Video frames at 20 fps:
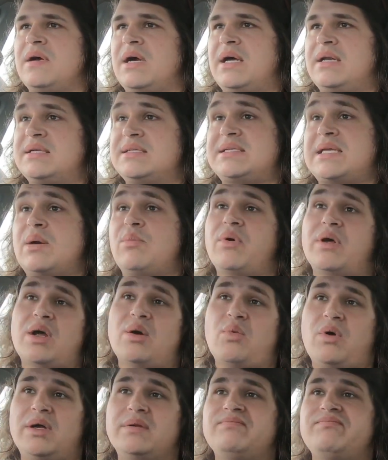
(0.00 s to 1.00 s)
understand what I
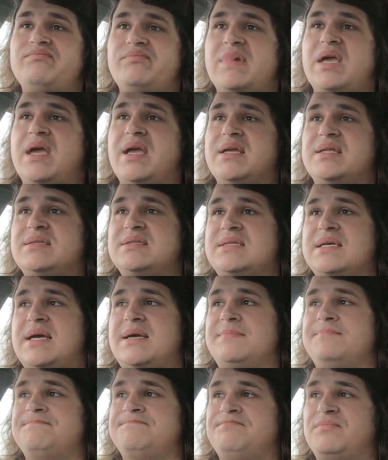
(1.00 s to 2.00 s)
want and
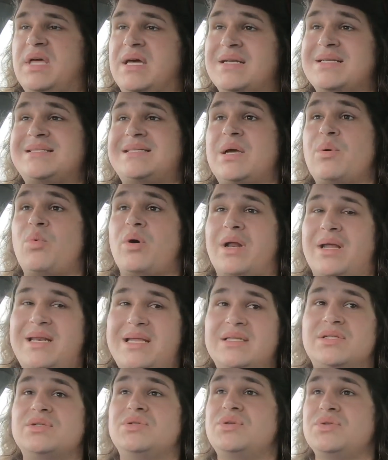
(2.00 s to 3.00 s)
um, understand what I
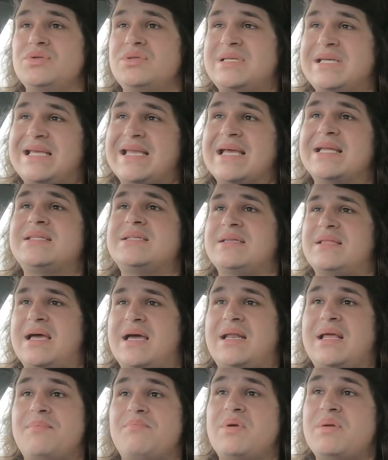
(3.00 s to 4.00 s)
need to do to get to
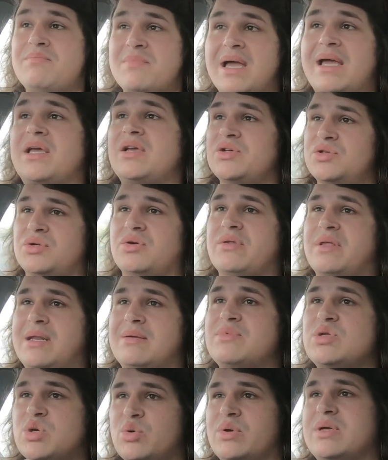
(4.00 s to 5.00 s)
that, and be making sure that
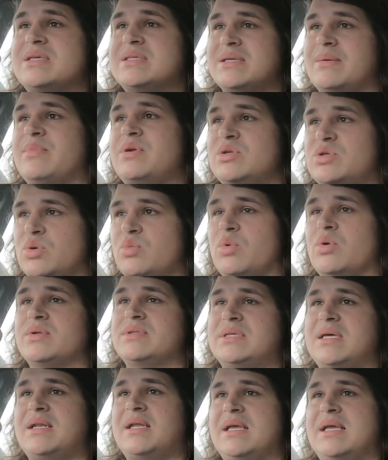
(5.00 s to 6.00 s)
I'm doing something
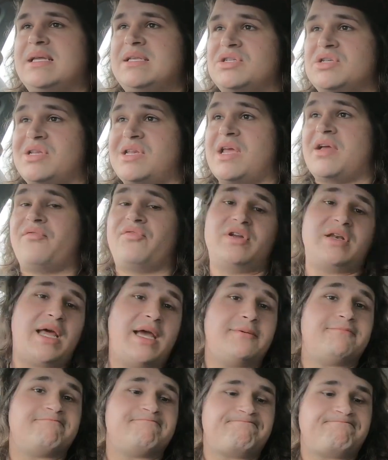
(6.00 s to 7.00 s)
towards that each and every
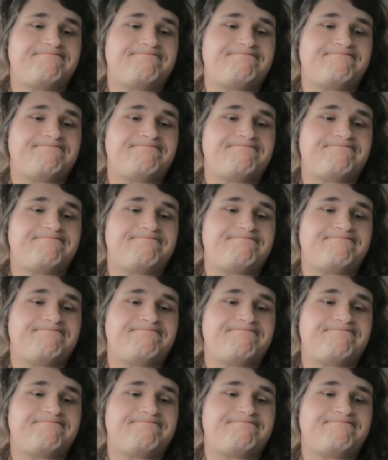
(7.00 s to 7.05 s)
day.